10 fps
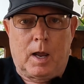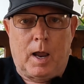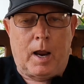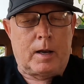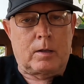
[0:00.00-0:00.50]

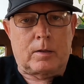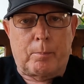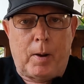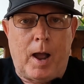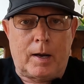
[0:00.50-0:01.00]
And the
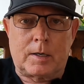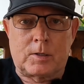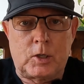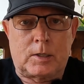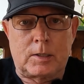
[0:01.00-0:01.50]
park
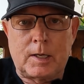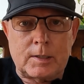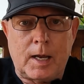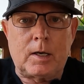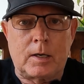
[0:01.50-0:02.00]
is just
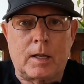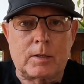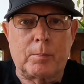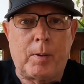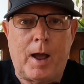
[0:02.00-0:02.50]
gazetted
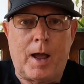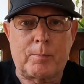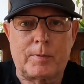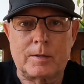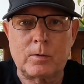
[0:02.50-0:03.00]
as the park,
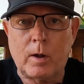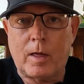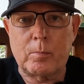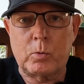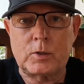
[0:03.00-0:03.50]
but there's
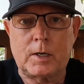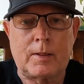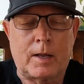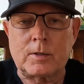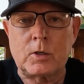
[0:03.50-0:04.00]
other
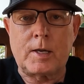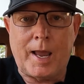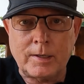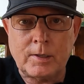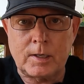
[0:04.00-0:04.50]
bushland that, so you
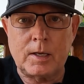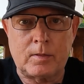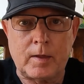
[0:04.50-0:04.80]
can see